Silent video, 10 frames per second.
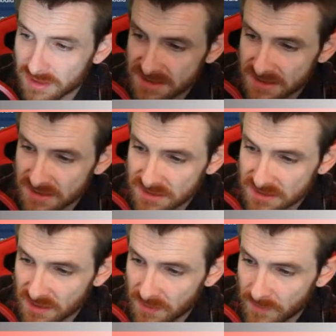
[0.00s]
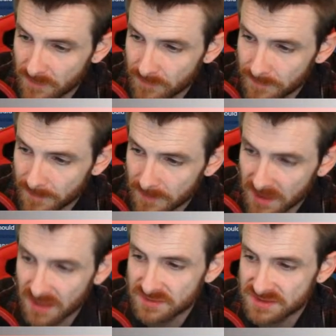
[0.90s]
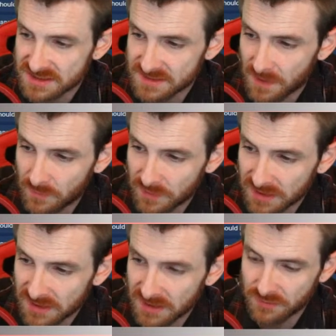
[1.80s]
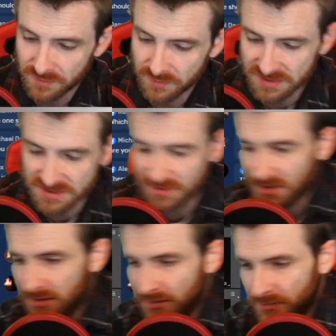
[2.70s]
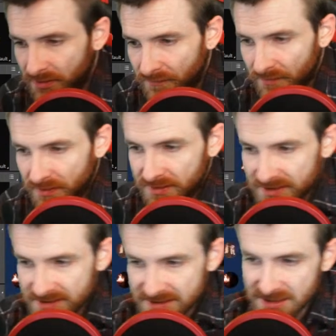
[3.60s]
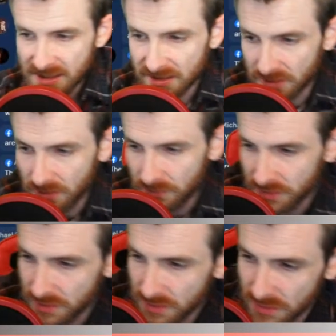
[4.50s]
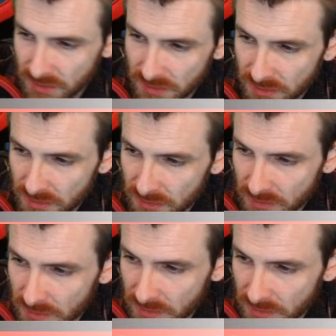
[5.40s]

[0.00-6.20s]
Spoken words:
it? Candlesticks about when to get into it. But let's look at Cody over on this side. Cody.